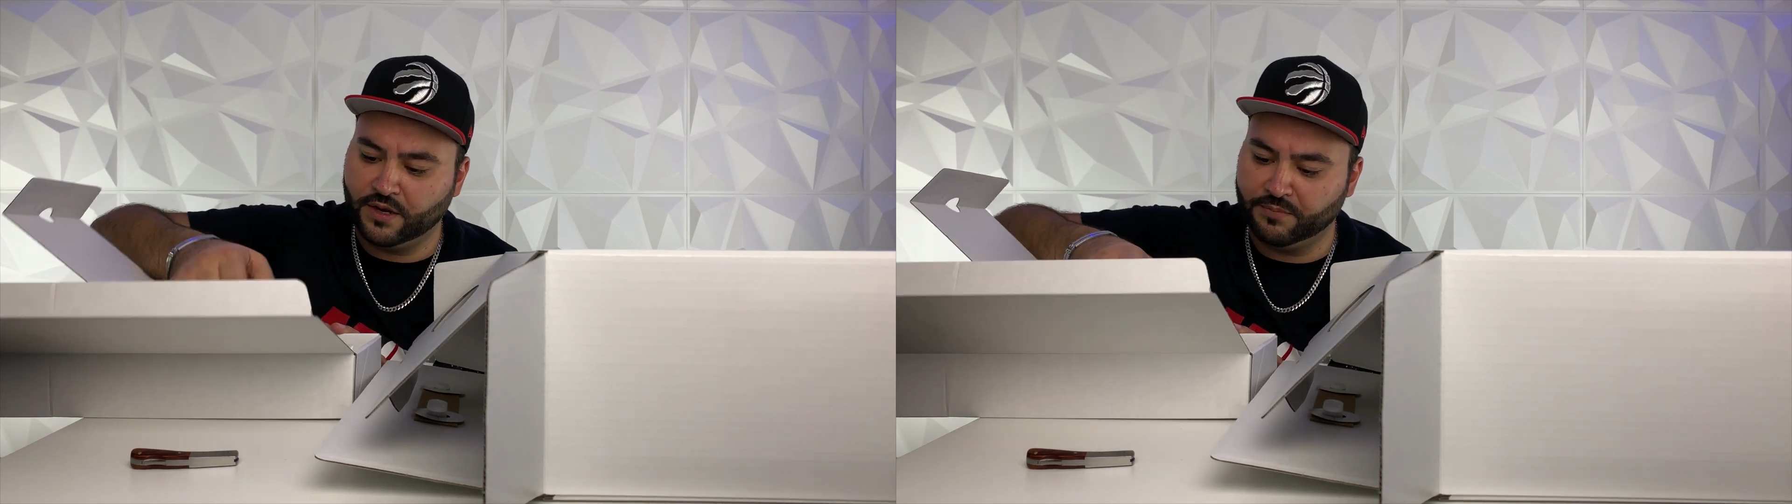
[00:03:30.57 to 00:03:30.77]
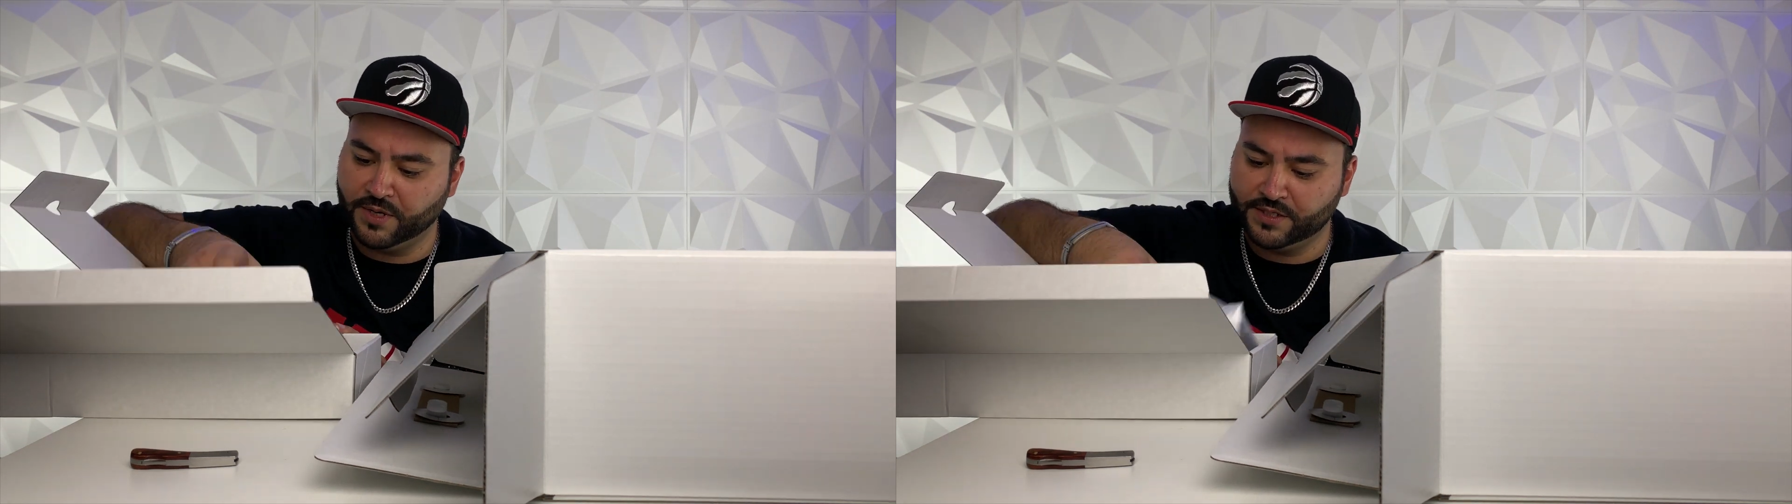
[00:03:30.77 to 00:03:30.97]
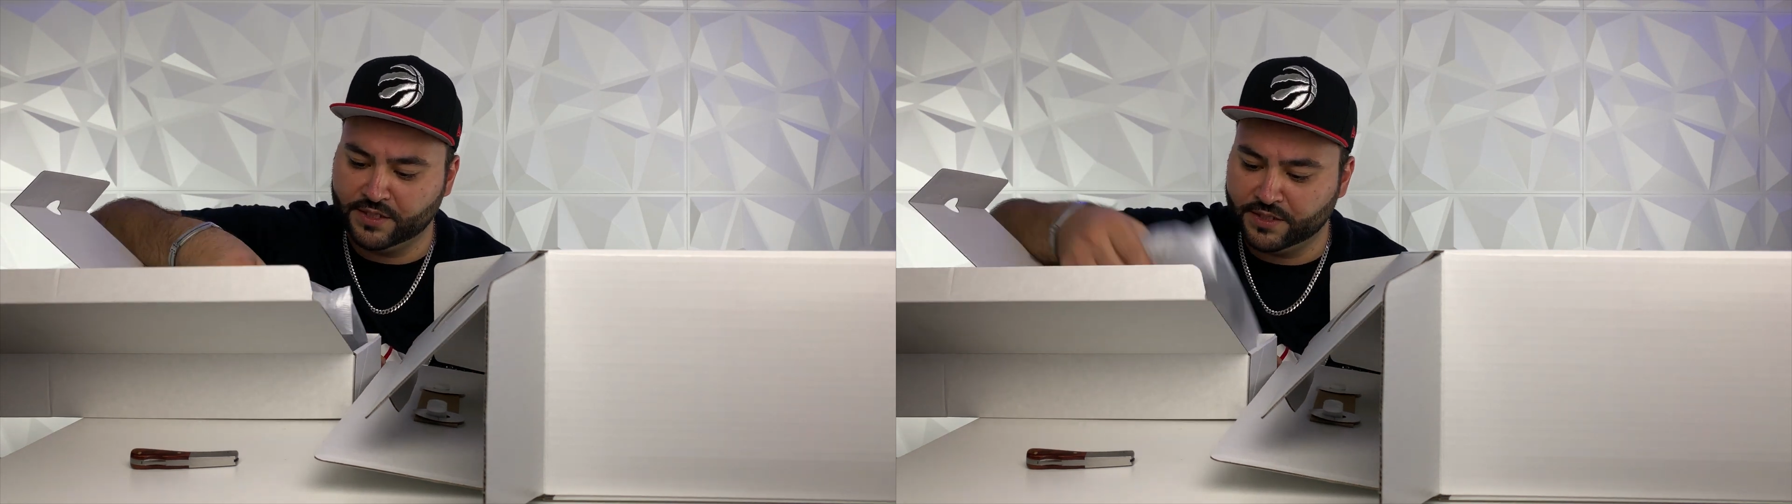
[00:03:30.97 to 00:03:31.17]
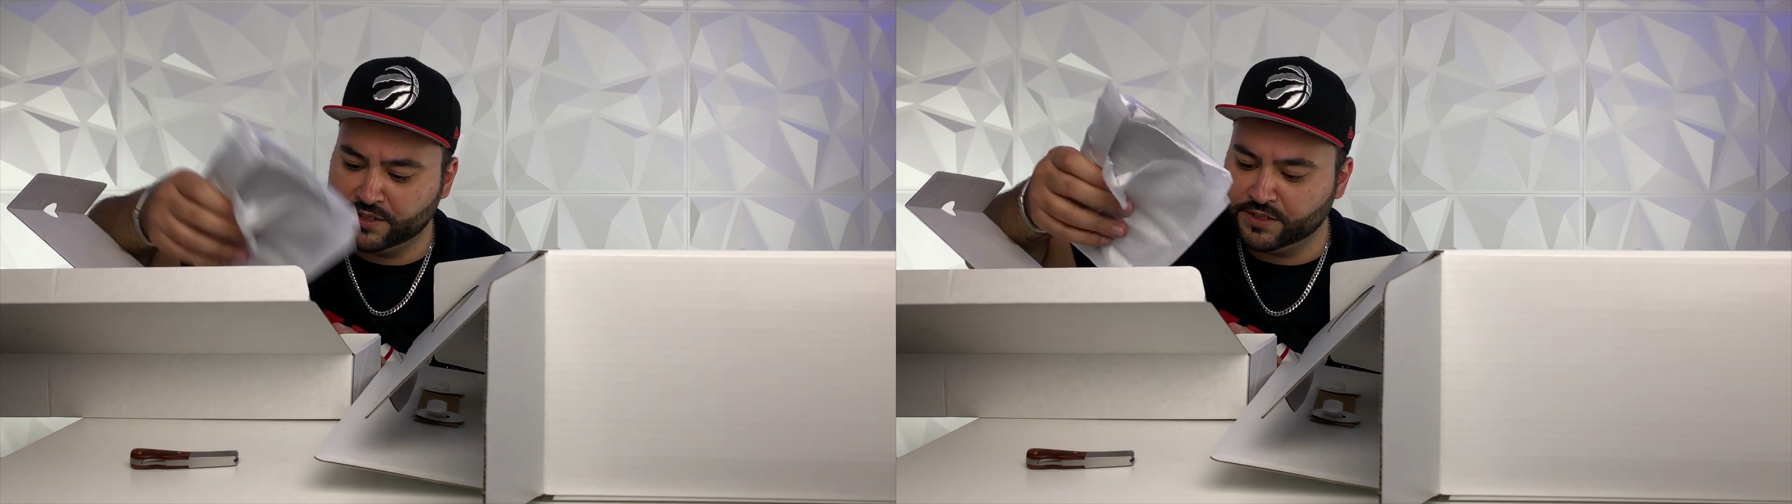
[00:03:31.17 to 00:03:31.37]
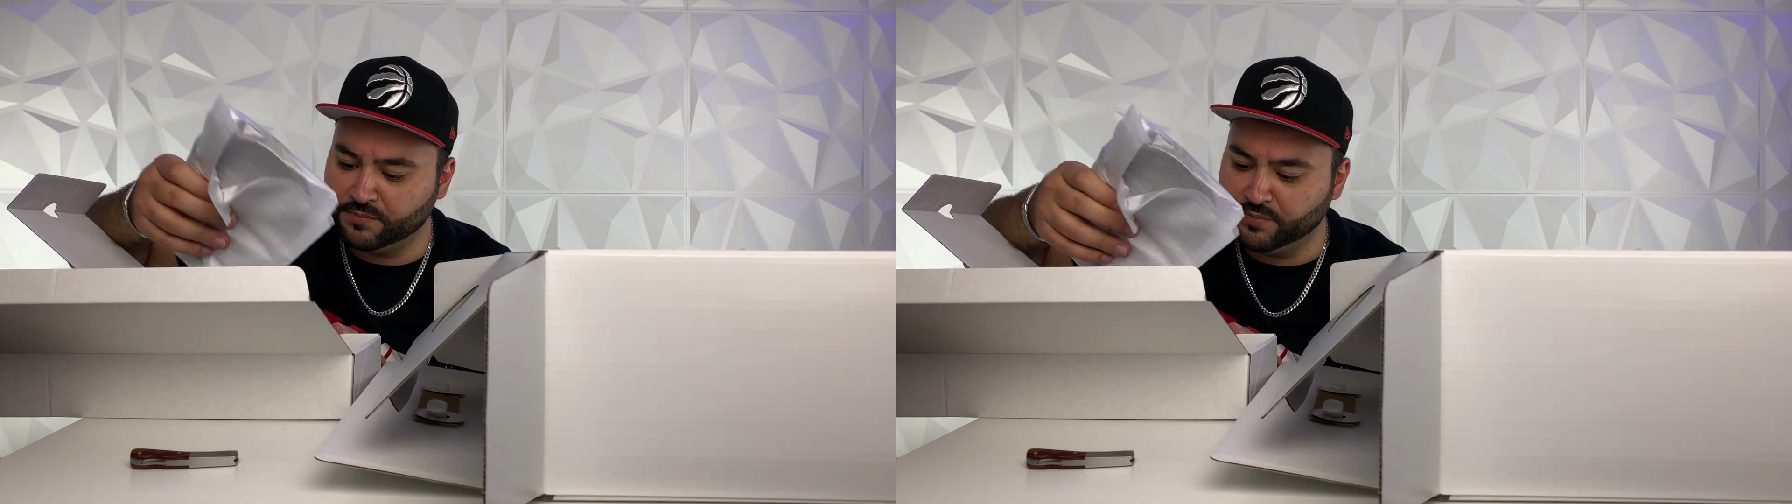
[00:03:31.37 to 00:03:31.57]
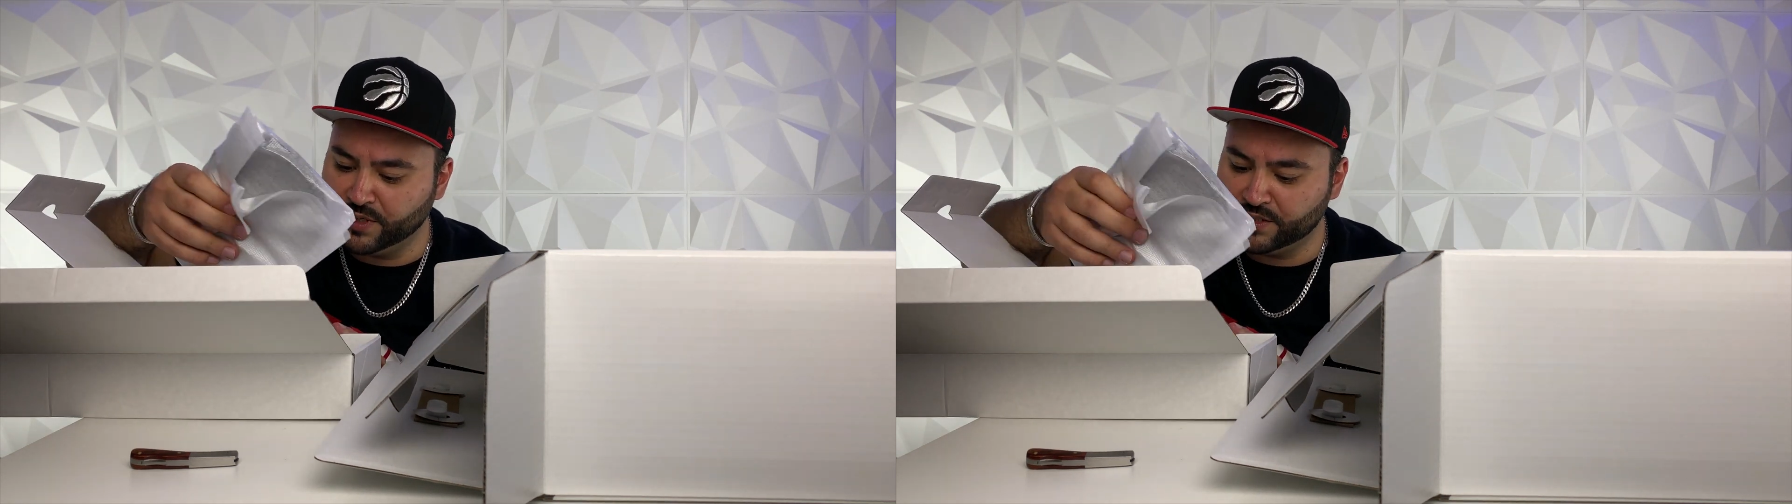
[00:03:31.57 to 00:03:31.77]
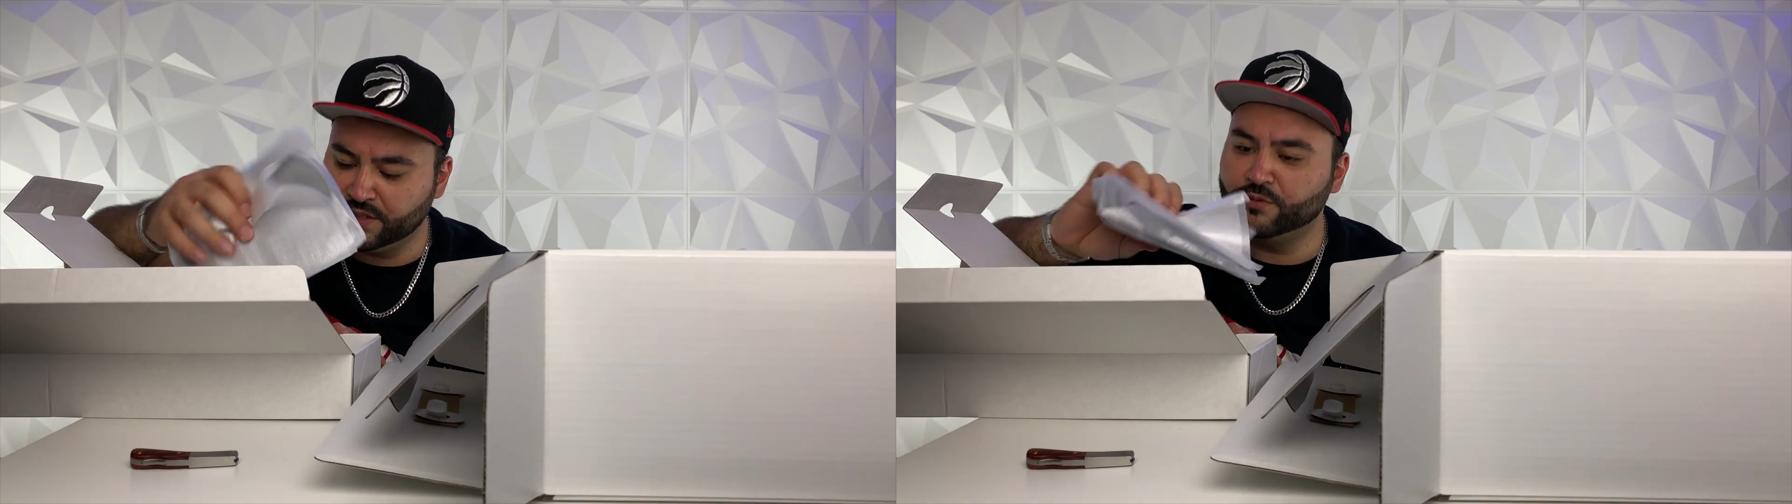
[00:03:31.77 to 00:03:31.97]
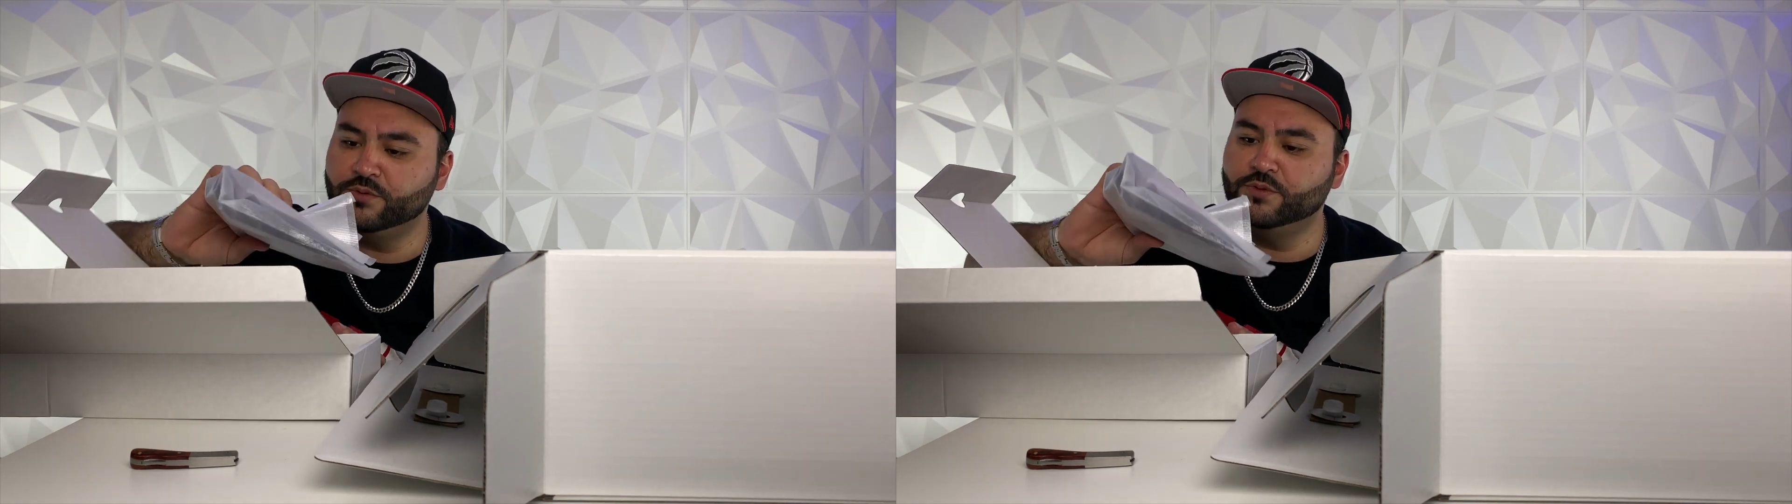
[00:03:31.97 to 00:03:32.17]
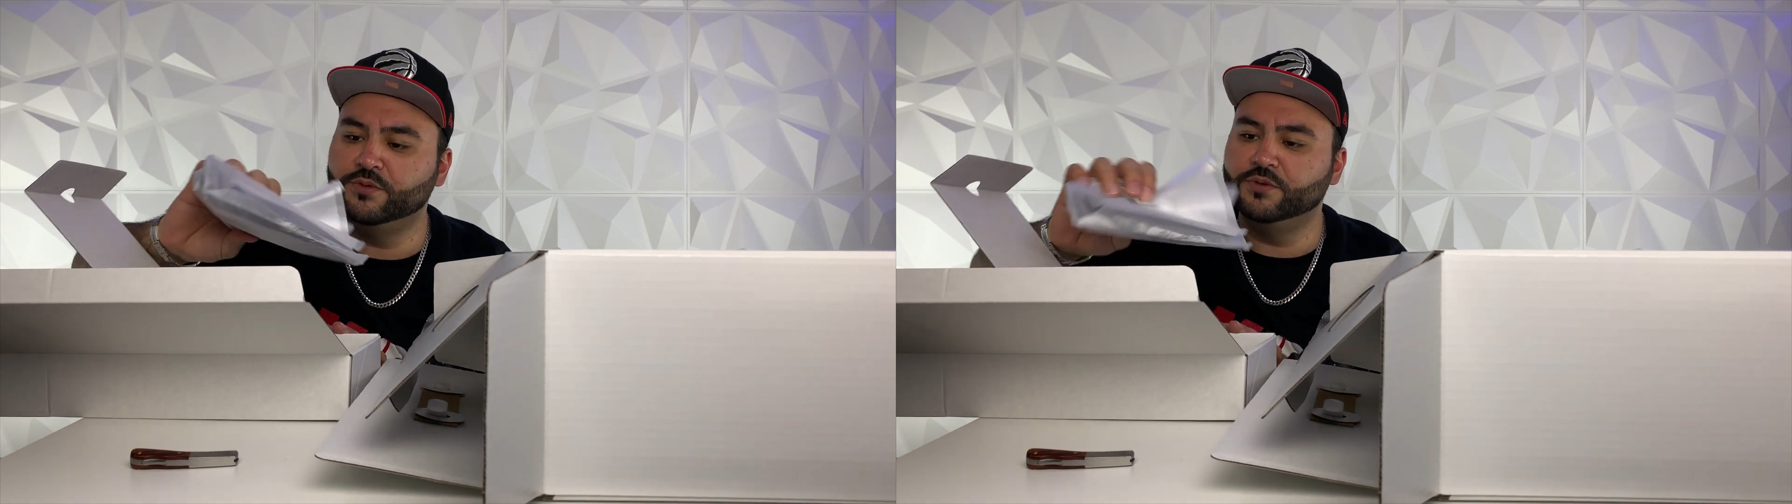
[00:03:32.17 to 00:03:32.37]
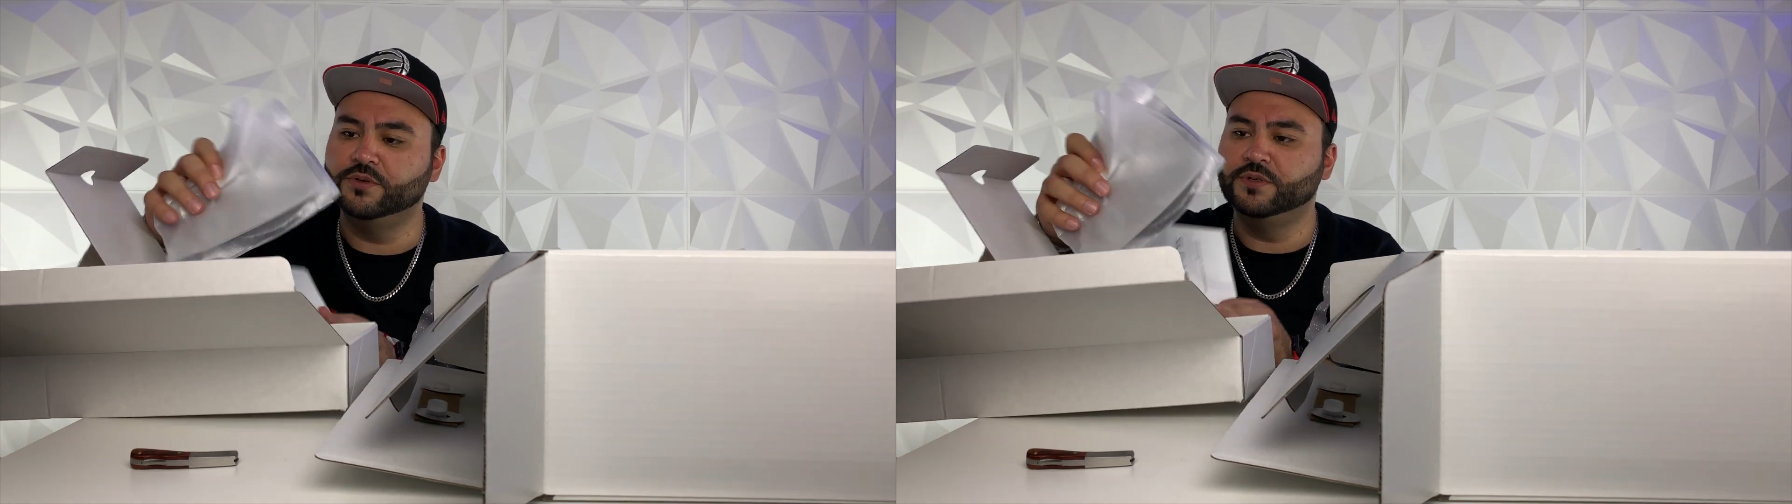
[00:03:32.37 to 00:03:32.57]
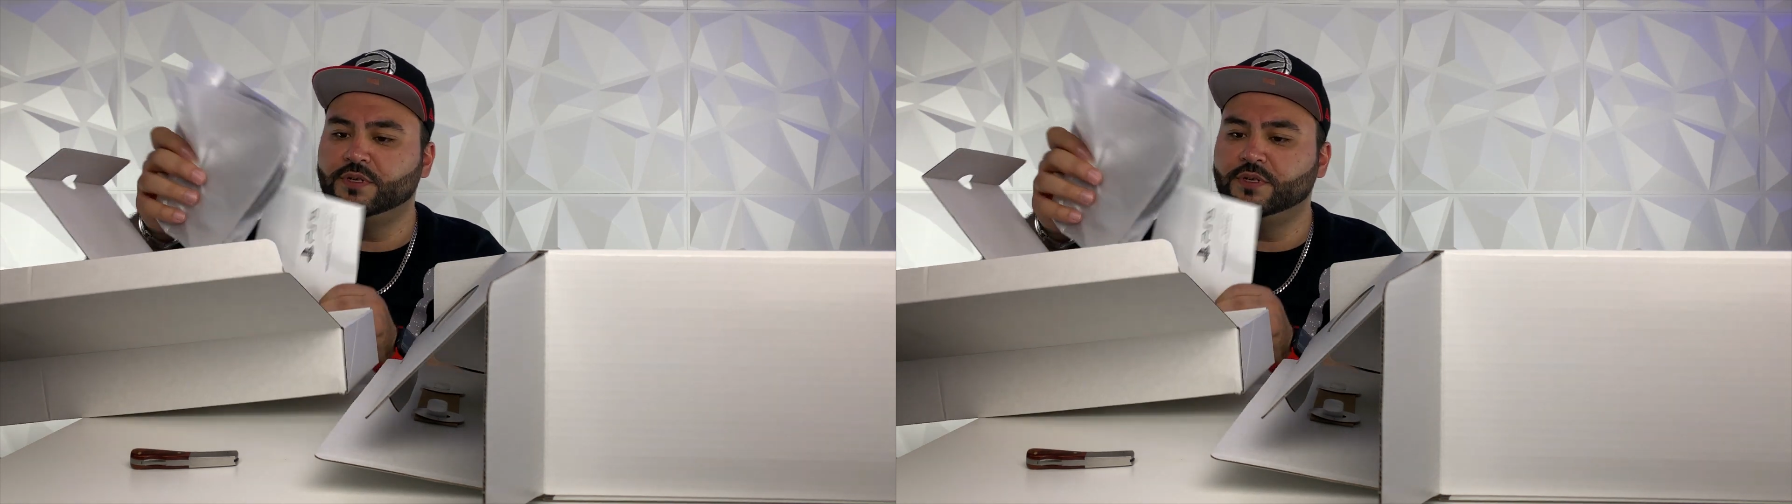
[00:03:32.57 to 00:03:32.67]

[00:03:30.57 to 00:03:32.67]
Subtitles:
I'm guessing this is the big, ooh,